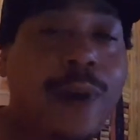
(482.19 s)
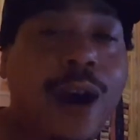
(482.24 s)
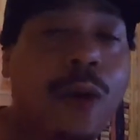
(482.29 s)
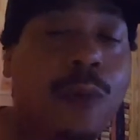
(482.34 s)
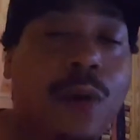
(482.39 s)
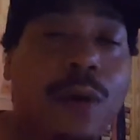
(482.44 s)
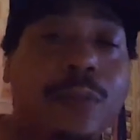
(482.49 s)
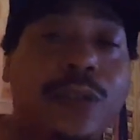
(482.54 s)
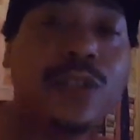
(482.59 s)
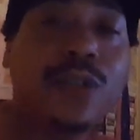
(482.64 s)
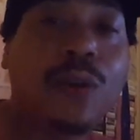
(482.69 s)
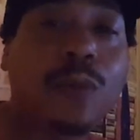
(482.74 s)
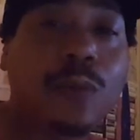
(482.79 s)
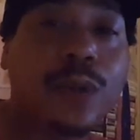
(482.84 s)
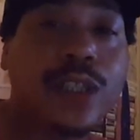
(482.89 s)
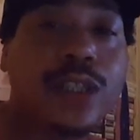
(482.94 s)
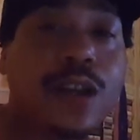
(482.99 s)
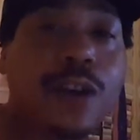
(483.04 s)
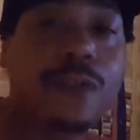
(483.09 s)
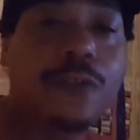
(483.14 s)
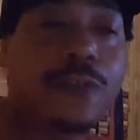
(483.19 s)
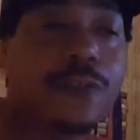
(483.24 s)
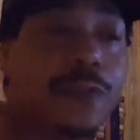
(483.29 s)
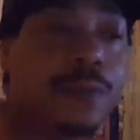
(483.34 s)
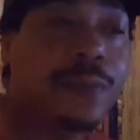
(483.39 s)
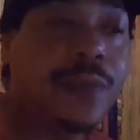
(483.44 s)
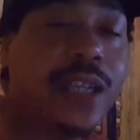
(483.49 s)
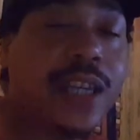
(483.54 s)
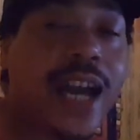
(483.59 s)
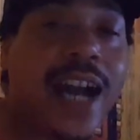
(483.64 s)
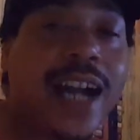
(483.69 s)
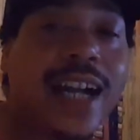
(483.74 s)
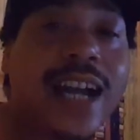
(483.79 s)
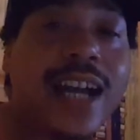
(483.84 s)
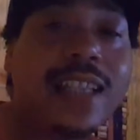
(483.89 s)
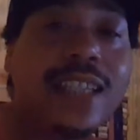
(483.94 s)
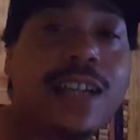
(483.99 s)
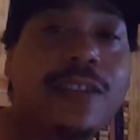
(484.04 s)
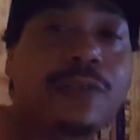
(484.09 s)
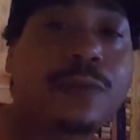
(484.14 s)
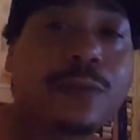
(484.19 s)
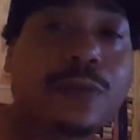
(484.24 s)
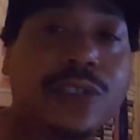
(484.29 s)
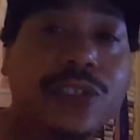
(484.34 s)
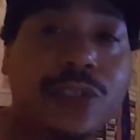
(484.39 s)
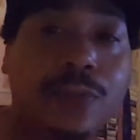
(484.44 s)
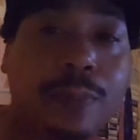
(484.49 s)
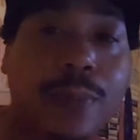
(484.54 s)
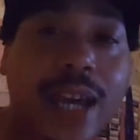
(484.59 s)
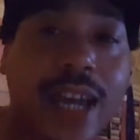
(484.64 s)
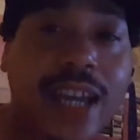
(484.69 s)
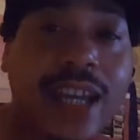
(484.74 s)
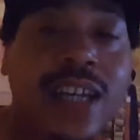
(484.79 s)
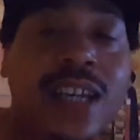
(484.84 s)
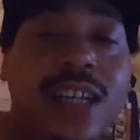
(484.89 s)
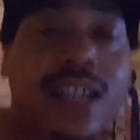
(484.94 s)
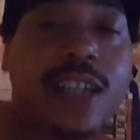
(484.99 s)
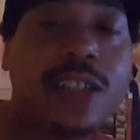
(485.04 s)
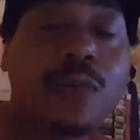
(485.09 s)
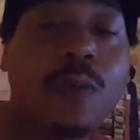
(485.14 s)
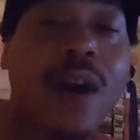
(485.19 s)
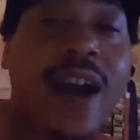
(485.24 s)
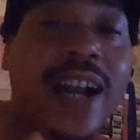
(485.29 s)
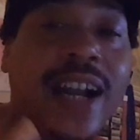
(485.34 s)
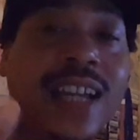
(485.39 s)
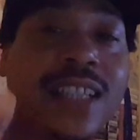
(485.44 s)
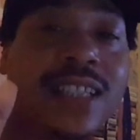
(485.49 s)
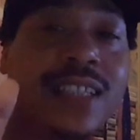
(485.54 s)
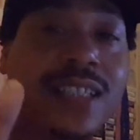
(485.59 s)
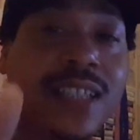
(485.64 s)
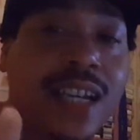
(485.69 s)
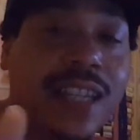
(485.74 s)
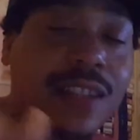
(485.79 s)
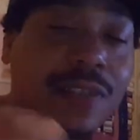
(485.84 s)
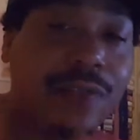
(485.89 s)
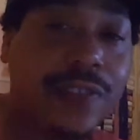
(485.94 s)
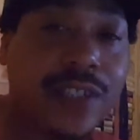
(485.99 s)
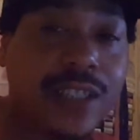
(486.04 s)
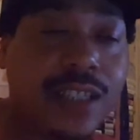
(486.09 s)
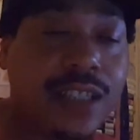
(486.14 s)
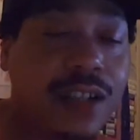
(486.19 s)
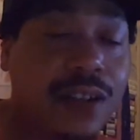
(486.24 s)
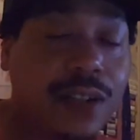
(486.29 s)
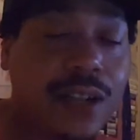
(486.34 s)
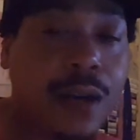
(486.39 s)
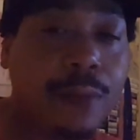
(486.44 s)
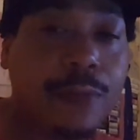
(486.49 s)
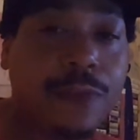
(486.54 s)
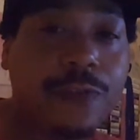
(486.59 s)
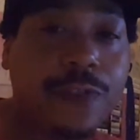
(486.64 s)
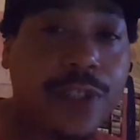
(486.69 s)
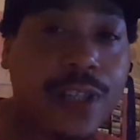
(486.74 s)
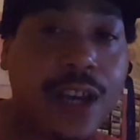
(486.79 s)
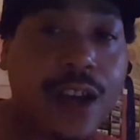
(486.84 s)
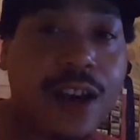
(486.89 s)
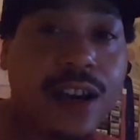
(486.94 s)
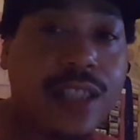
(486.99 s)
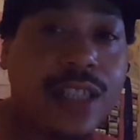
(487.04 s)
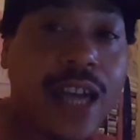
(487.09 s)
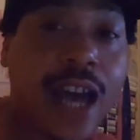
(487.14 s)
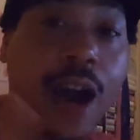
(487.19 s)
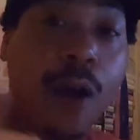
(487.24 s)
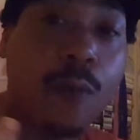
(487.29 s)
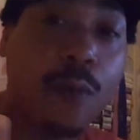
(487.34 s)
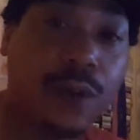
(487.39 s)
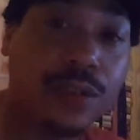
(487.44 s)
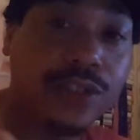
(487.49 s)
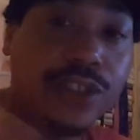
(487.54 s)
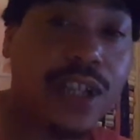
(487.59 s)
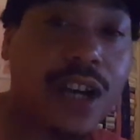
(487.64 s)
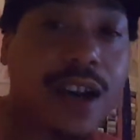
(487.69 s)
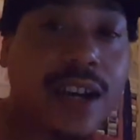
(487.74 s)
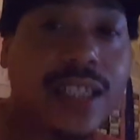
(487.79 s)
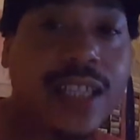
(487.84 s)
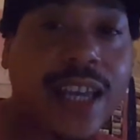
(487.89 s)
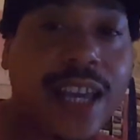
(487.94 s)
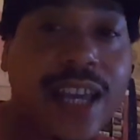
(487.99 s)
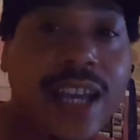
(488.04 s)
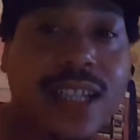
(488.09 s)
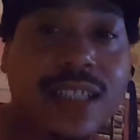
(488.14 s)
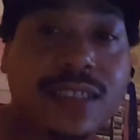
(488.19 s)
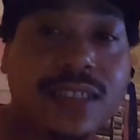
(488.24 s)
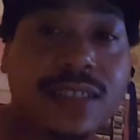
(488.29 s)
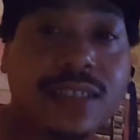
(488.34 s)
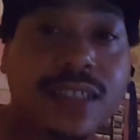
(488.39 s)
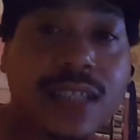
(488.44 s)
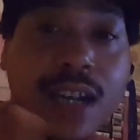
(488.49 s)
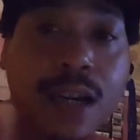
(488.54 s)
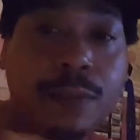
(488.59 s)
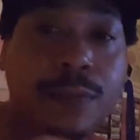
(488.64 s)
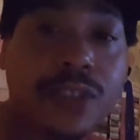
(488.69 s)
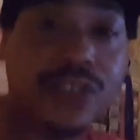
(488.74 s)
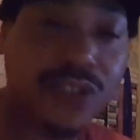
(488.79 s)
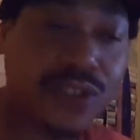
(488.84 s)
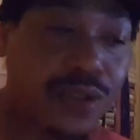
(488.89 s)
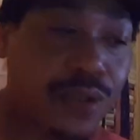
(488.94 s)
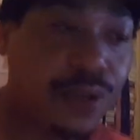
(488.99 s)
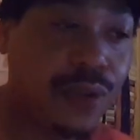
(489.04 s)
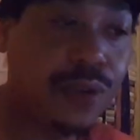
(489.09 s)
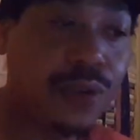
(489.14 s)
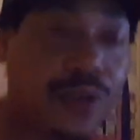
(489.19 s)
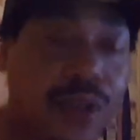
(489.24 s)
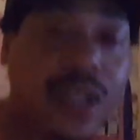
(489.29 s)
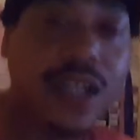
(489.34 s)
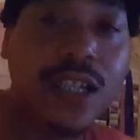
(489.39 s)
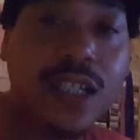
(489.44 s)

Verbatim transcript: My woman don't run over for me. I got love and respect. That's why I got another video coming for y'all that I want y'all to answer coming soon.